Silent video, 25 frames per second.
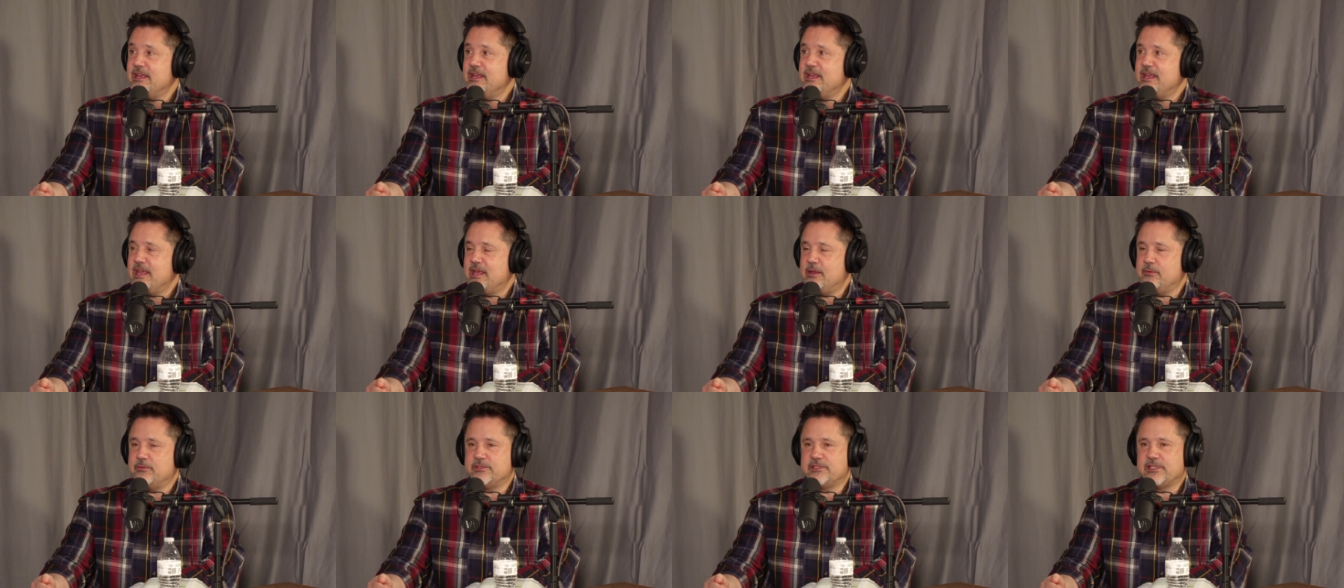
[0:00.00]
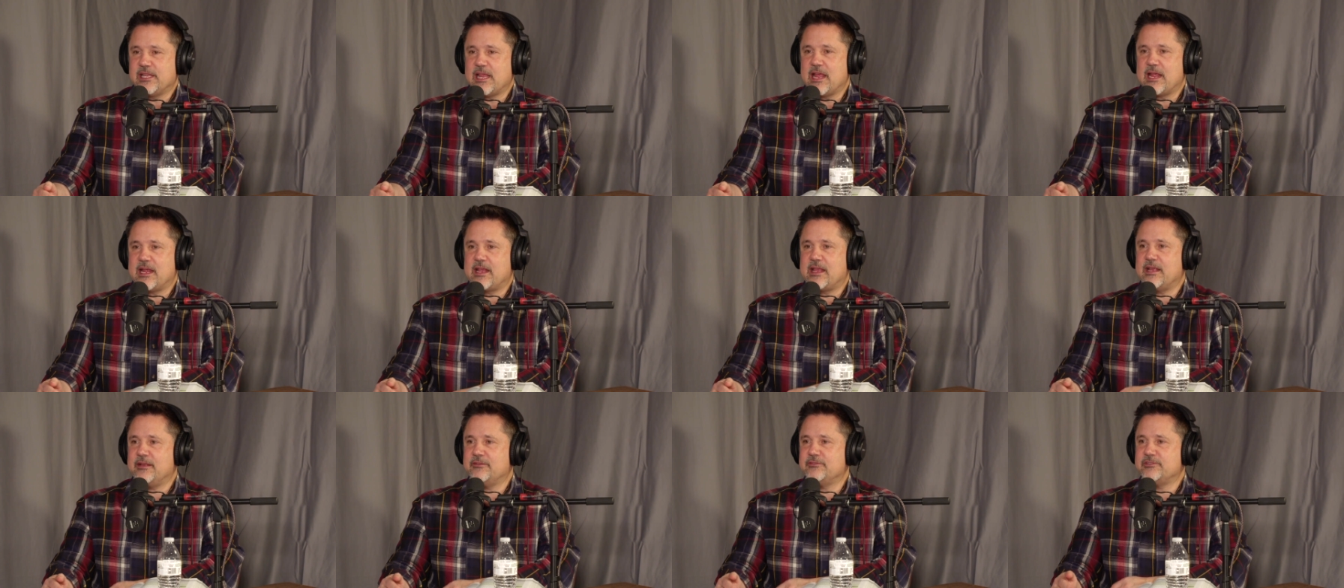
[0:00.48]
It was
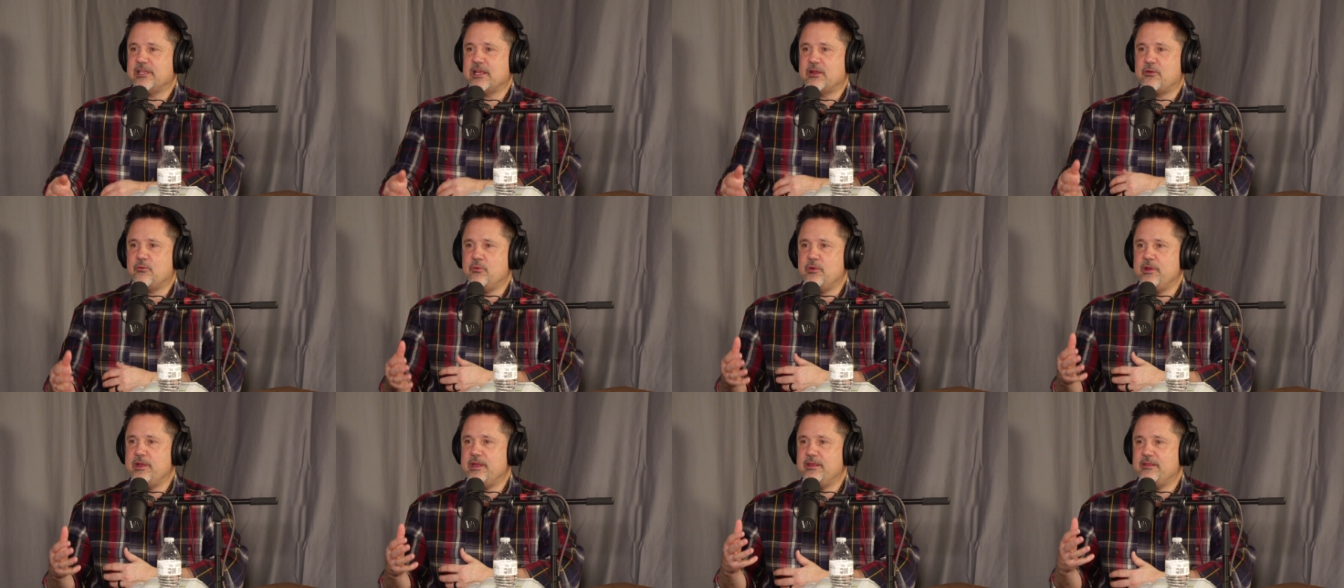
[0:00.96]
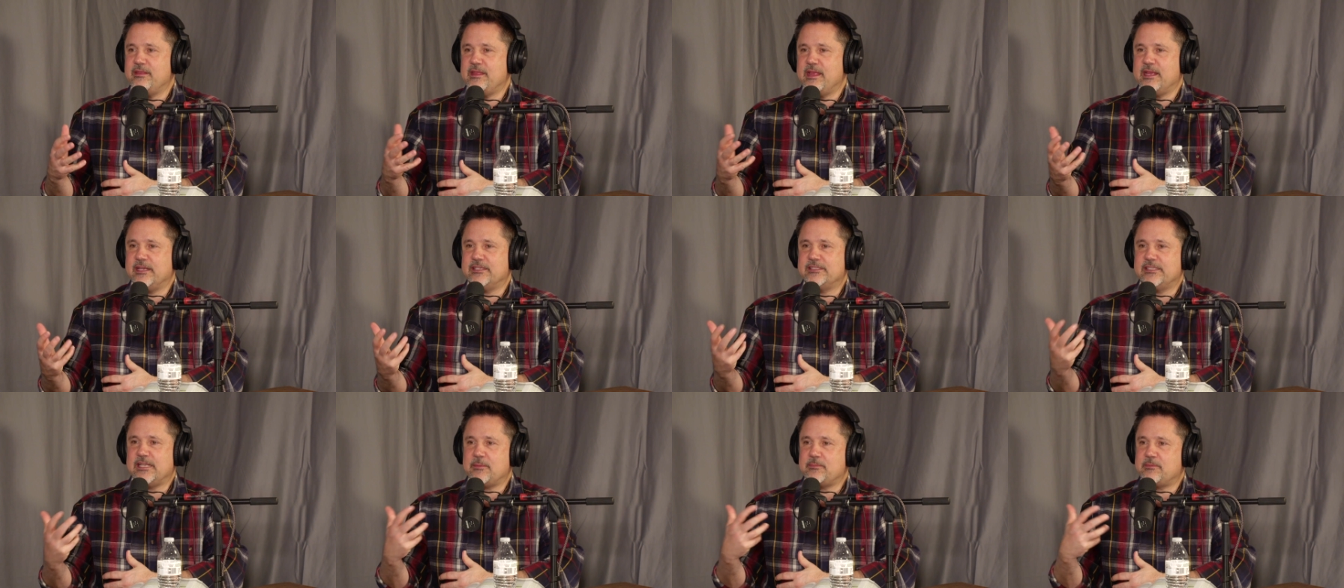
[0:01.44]
like it was like we they
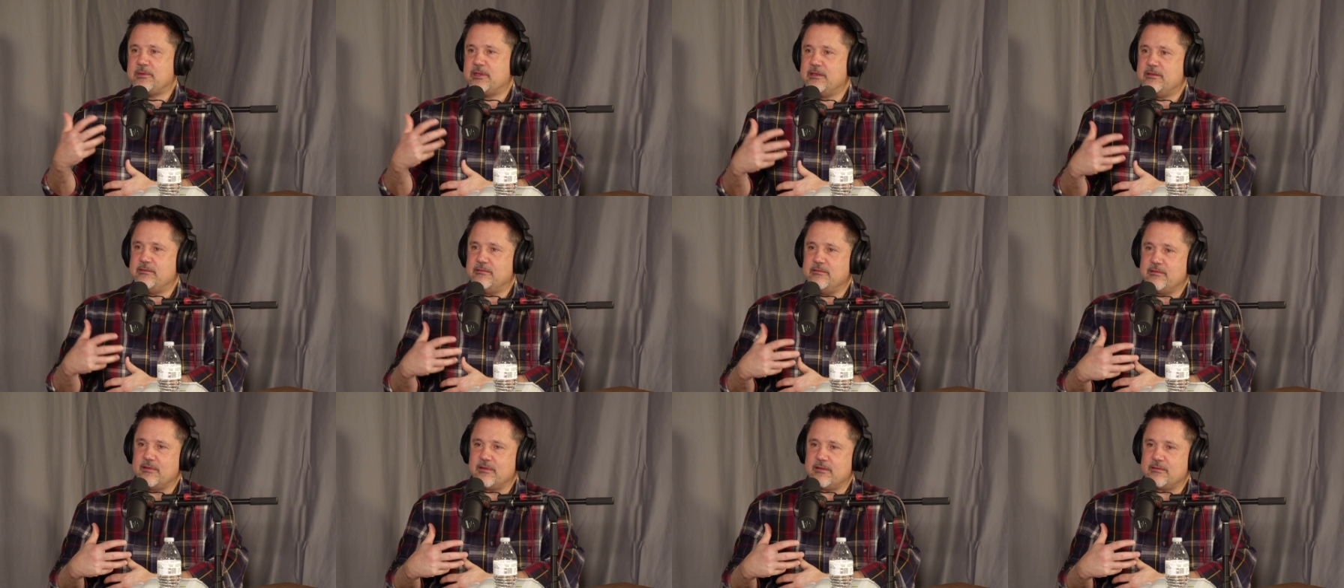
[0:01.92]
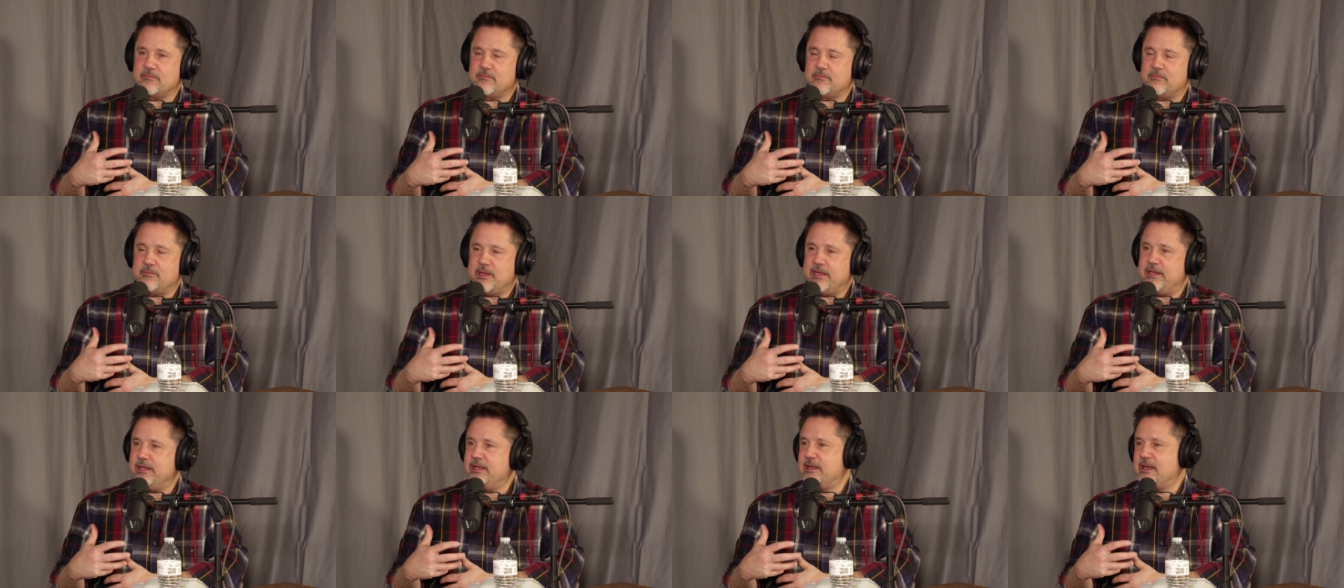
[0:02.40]
accepted
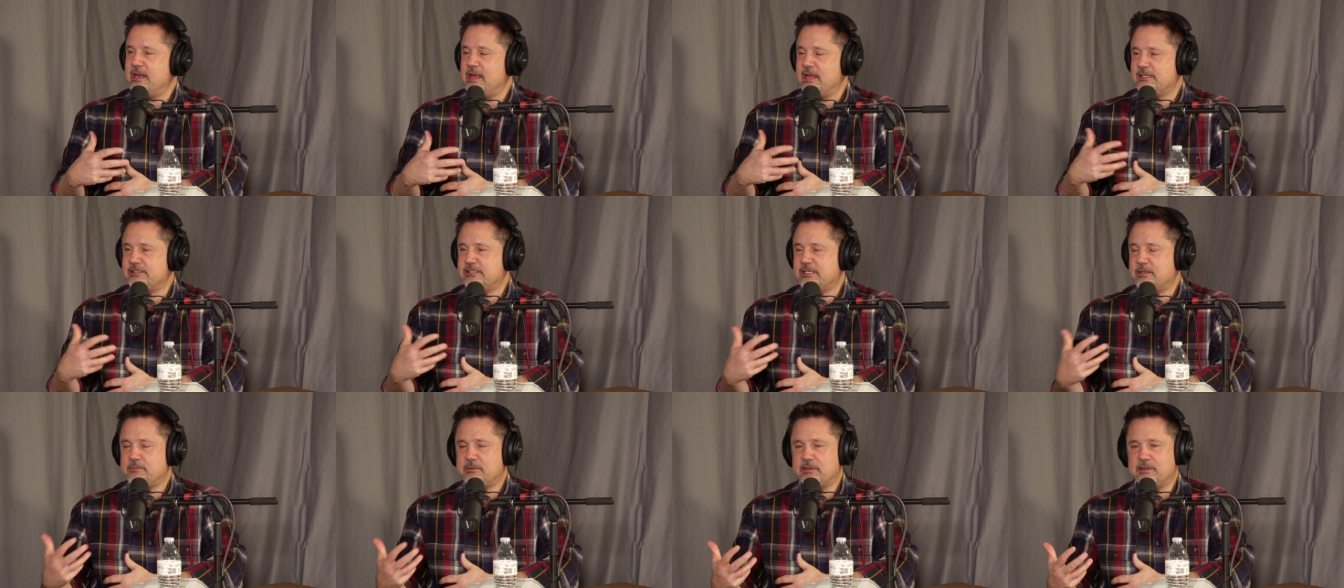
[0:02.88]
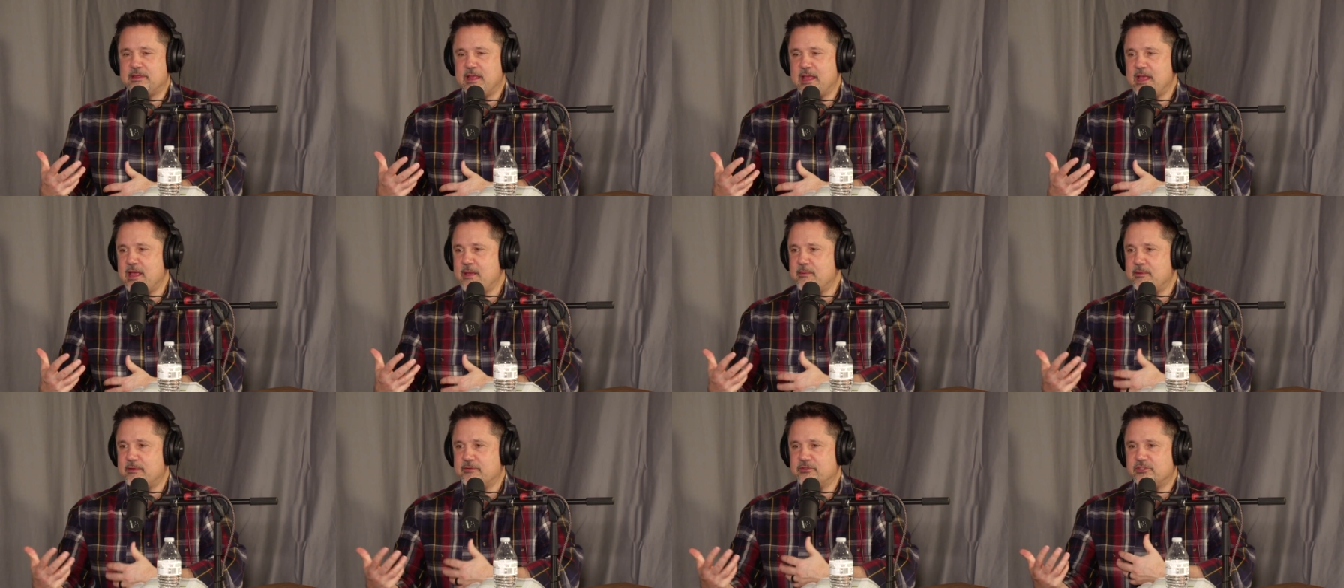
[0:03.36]
me and I accepted
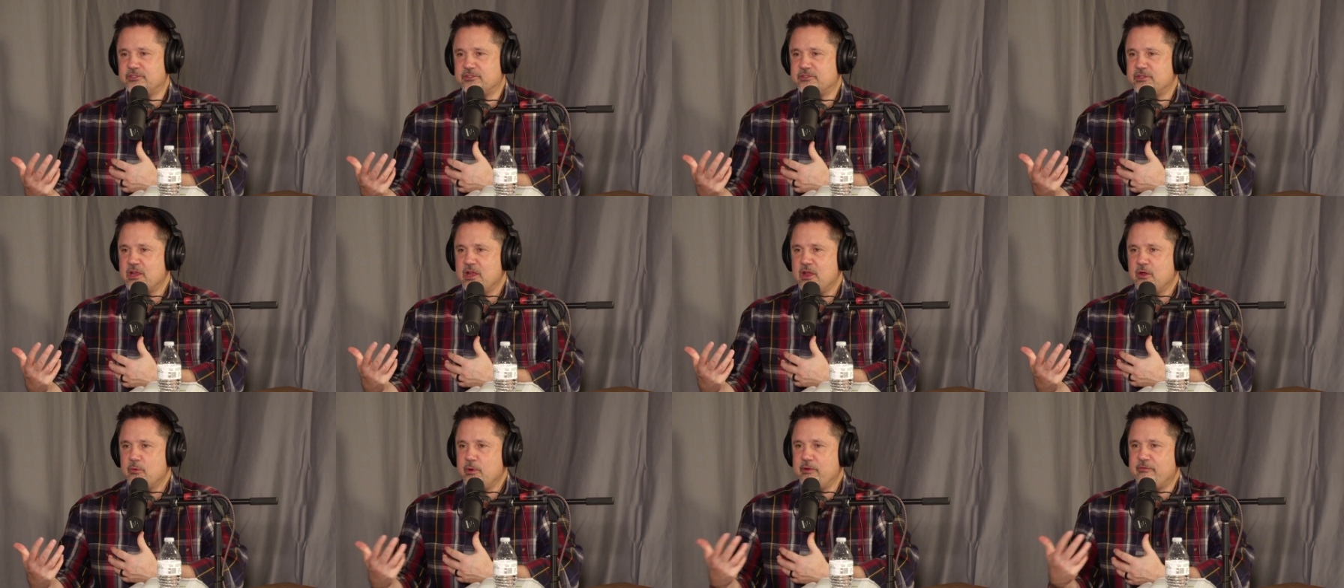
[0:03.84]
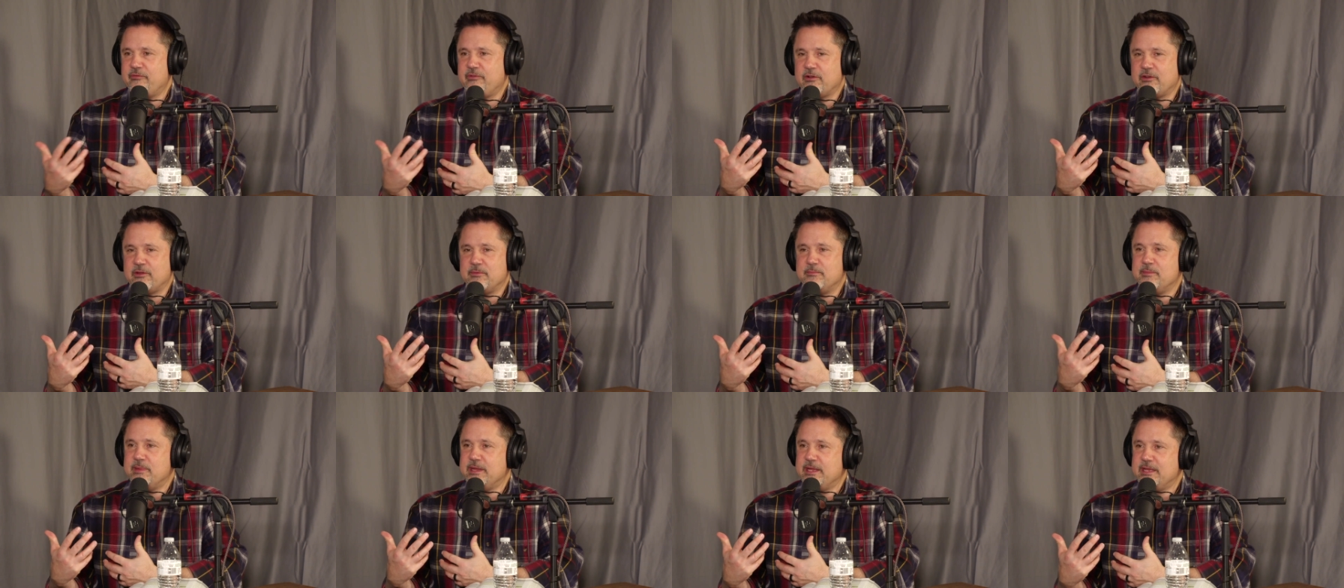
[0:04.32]
them, and just we felt
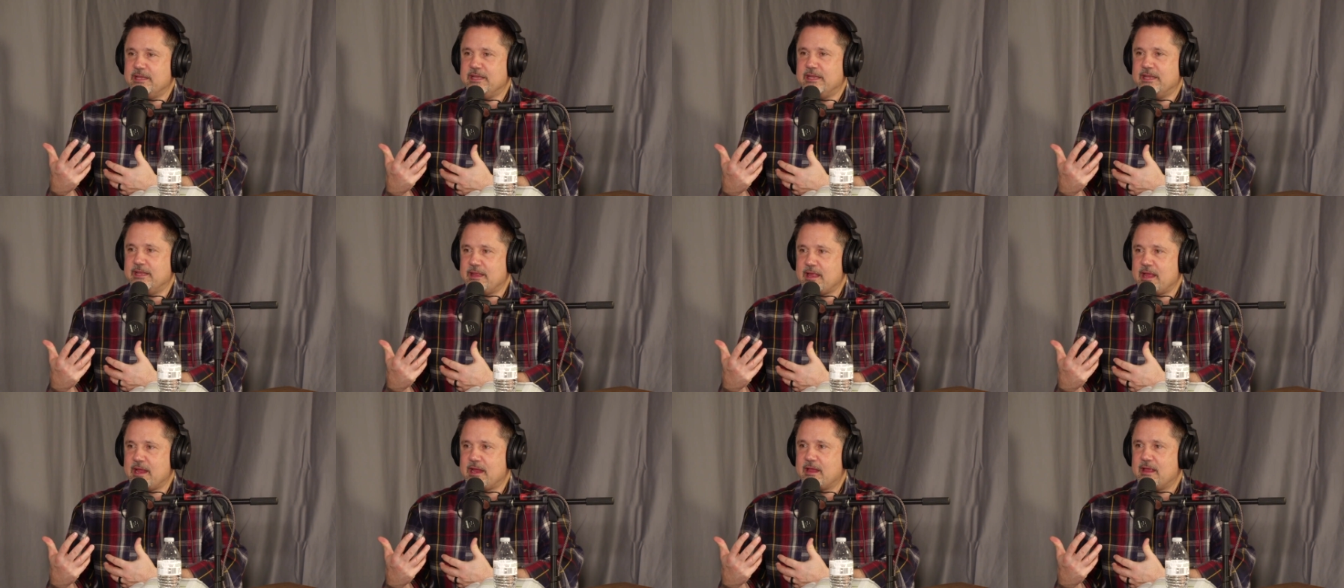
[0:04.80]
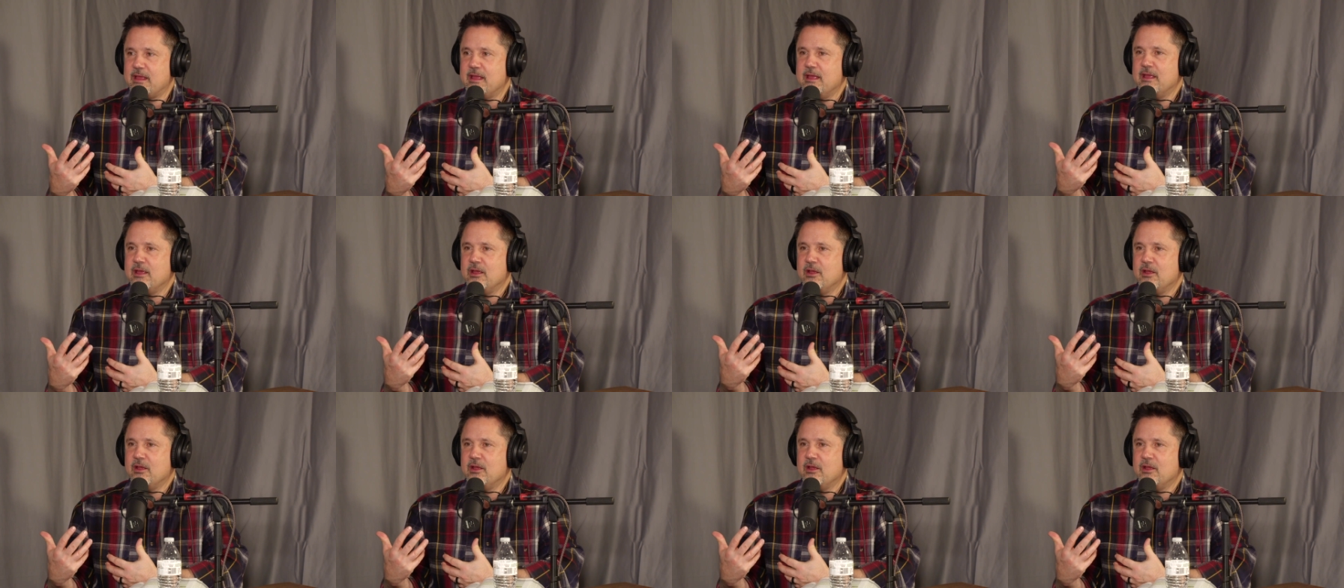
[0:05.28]
immediately like